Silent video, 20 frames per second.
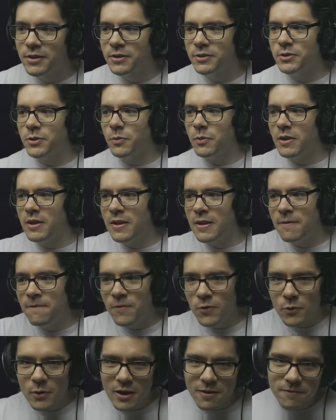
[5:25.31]
So
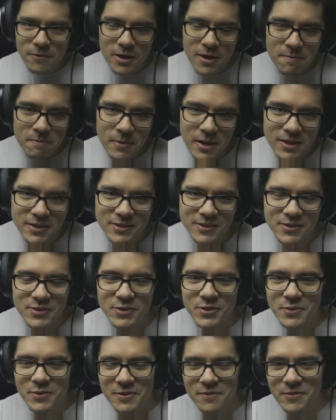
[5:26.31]
if you have Game Pass,
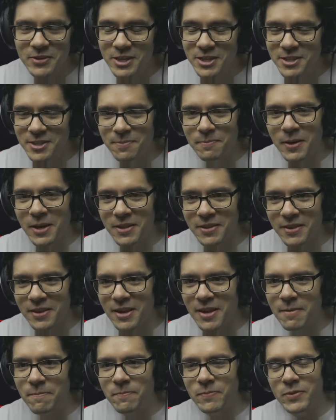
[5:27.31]
you don't even need to buy the
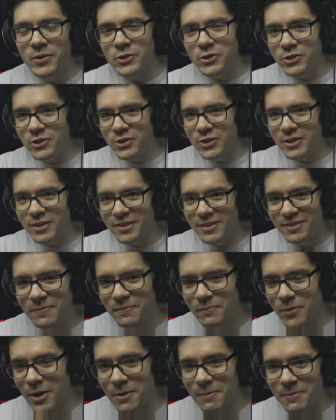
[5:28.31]
game. You should,
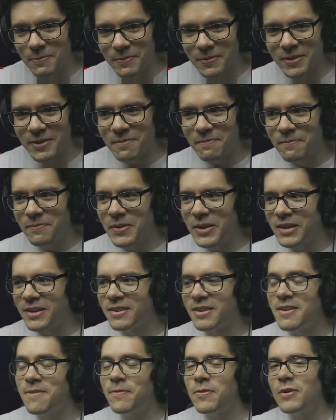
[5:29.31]
probably. But
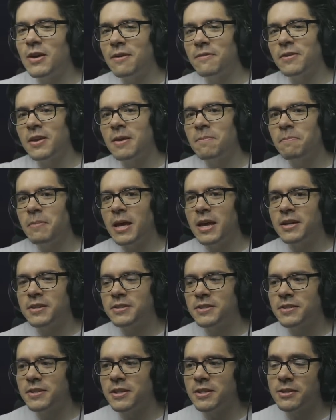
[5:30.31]
if you have Game
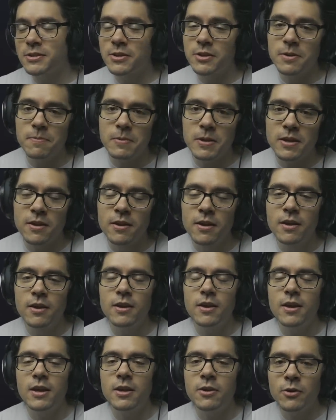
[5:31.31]
Pass, then it's going to be
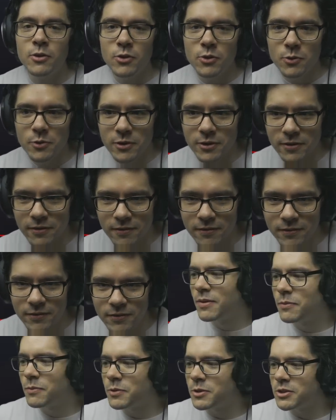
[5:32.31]
included,
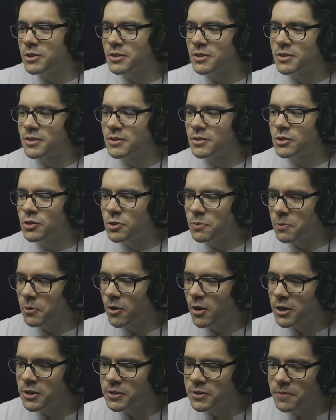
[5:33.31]
which is
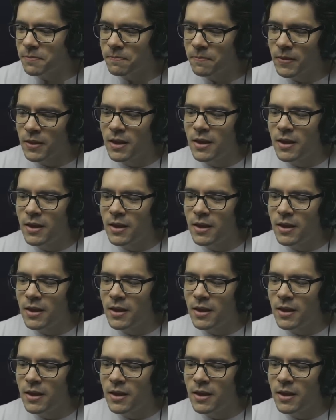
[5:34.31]
super awesome.